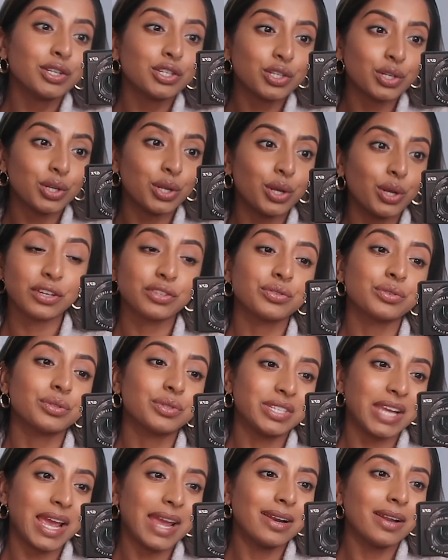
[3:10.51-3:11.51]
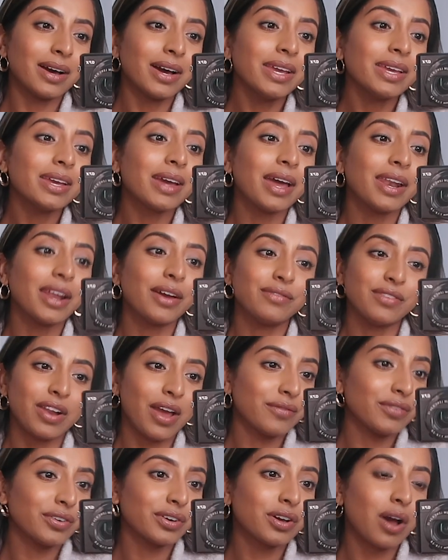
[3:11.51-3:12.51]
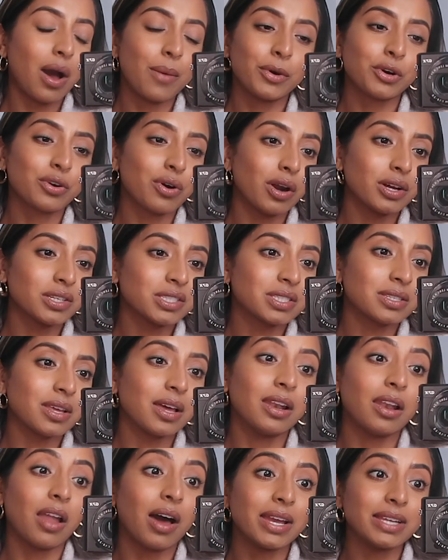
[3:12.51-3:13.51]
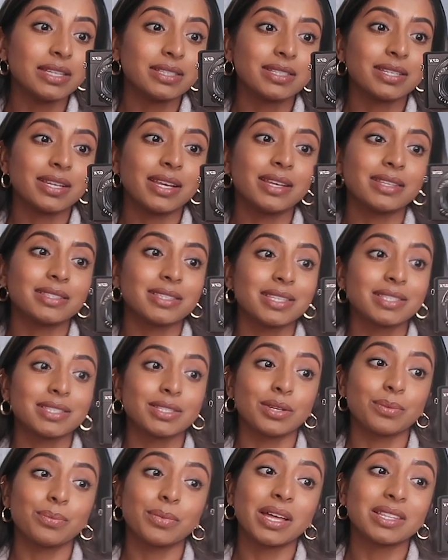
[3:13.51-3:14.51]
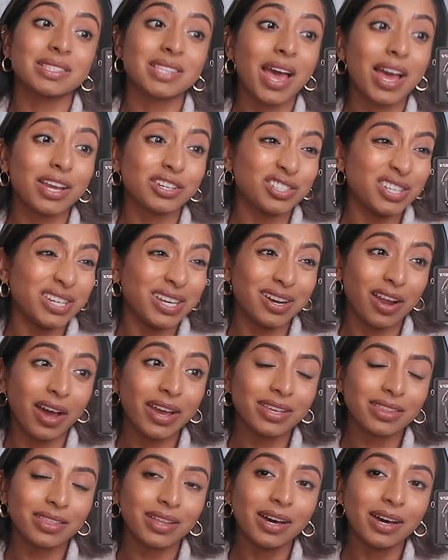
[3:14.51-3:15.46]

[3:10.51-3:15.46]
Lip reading: to actual daylight, and I've never come across a lighting system that's actually like